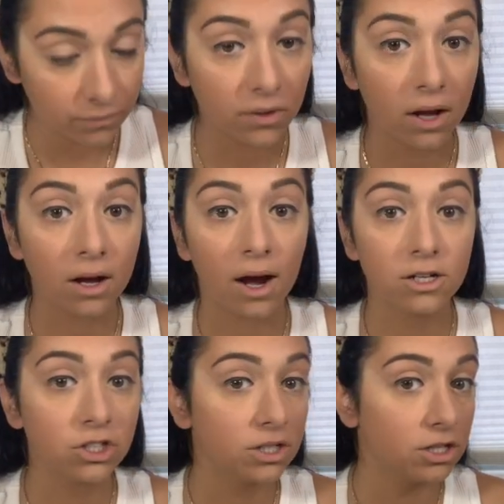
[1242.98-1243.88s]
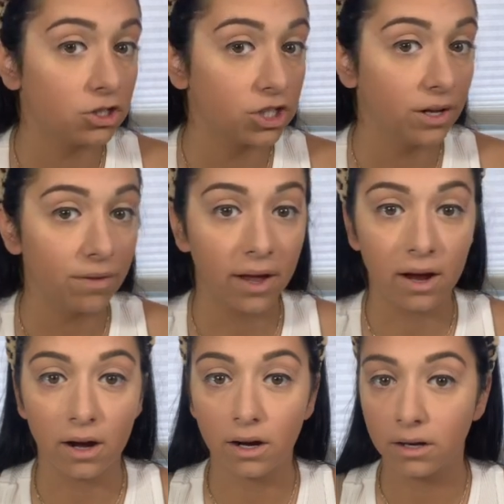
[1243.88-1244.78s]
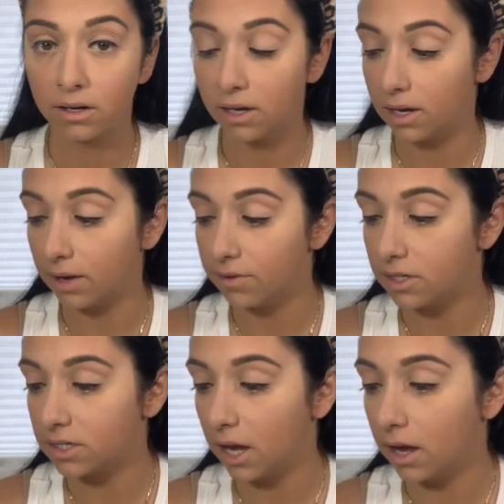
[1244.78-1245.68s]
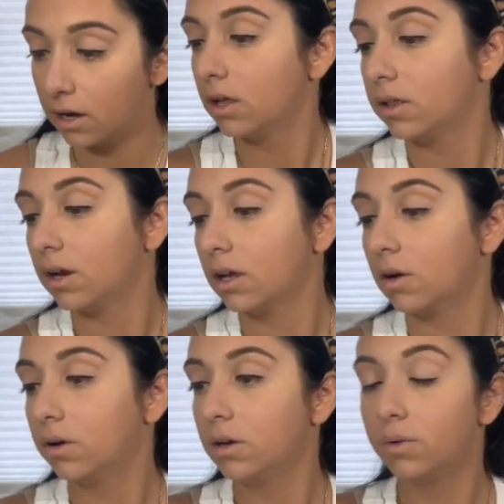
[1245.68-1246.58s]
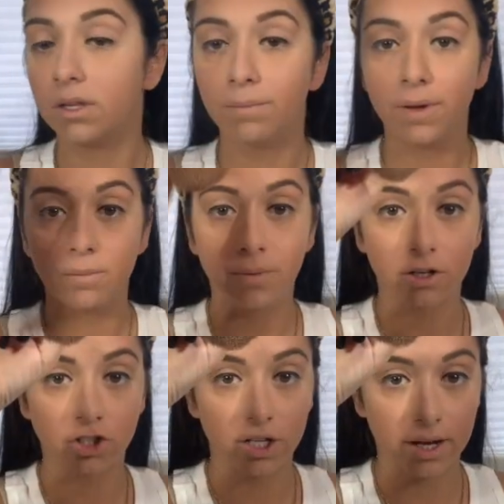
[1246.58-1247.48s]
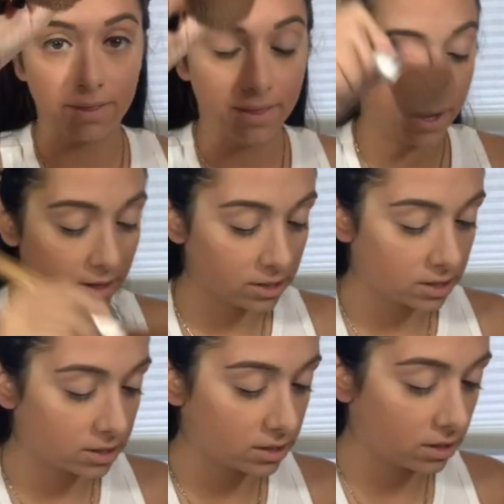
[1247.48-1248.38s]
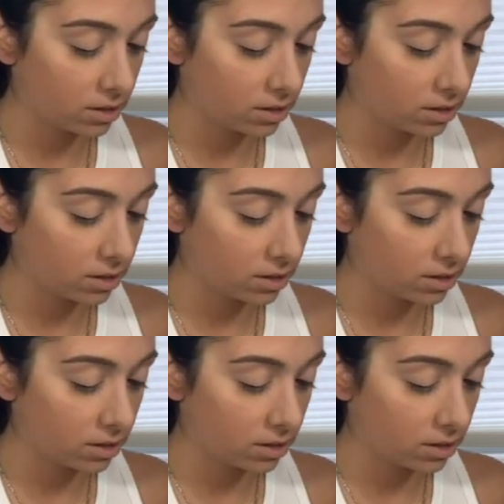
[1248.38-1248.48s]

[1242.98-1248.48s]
Kind of just let it chill there and give it a sec. Then I go in with a big brush like this.